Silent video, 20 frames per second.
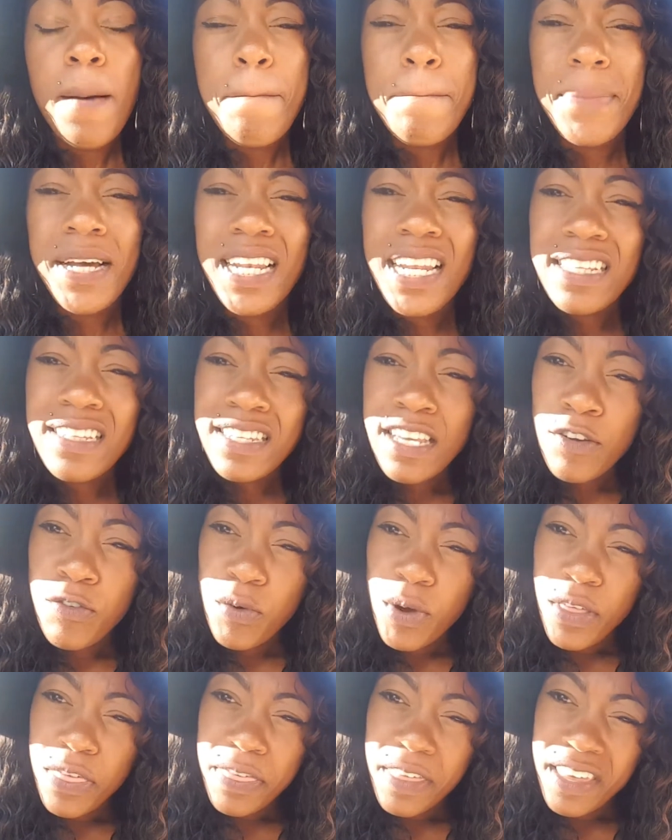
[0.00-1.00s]
But let's say if
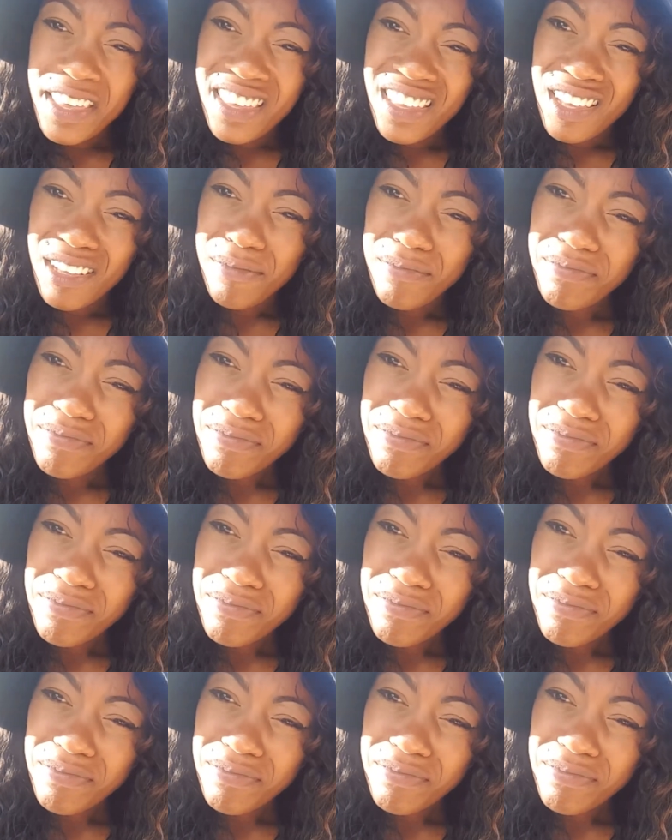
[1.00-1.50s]
we're thinking,